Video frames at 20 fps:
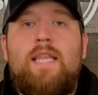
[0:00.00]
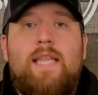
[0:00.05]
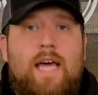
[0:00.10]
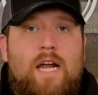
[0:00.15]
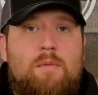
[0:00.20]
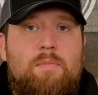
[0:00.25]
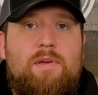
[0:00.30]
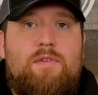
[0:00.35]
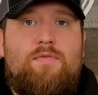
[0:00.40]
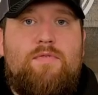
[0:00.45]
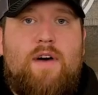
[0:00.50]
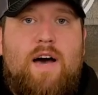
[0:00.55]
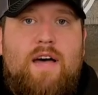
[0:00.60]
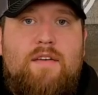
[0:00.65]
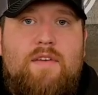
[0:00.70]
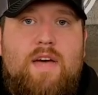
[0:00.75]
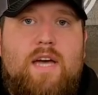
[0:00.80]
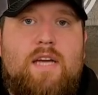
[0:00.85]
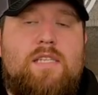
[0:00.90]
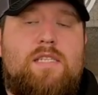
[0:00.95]
that'll be
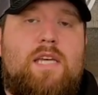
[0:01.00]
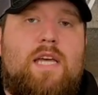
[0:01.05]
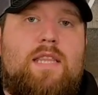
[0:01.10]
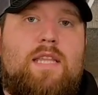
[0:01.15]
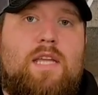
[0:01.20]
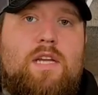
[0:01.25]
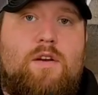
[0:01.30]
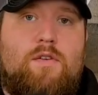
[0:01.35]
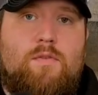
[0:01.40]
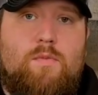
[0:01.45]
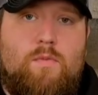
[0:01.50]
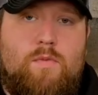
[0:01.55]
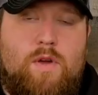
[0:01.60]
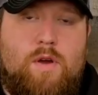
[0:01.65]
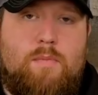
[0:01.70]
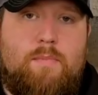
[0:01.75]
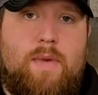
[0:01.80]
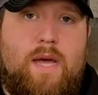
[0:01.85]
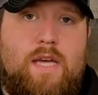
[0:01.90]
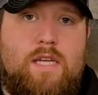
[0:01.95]
5x, and then
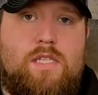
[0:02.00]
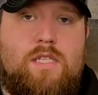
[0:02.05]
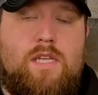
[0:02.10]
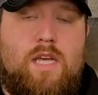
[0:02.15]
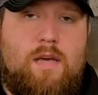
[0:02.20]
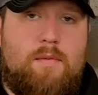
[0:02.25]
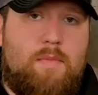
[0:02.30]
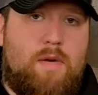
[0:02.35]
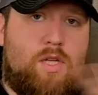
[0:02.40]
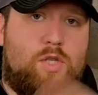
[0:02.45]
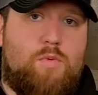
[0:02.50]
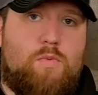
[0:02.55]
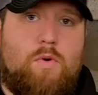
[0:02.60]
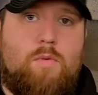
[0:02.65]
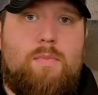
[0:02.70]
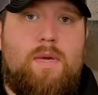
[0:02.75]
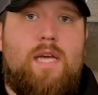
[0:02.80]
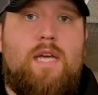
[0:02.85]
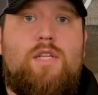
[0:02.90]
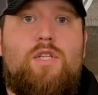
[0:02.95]
your base image
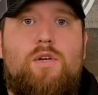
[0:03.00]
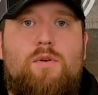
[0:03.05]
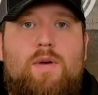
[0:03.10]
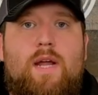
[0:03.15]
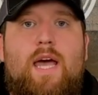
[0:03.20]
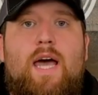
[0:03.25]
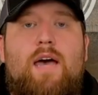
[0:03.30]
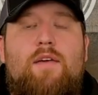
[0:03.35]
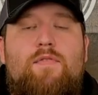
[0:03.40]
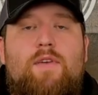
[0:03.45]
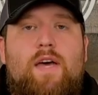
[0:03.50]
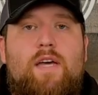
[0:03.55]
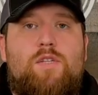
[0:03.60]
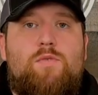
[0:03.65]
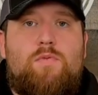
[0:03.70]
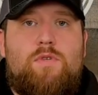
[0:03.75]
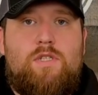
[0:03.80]
will be 2.5x,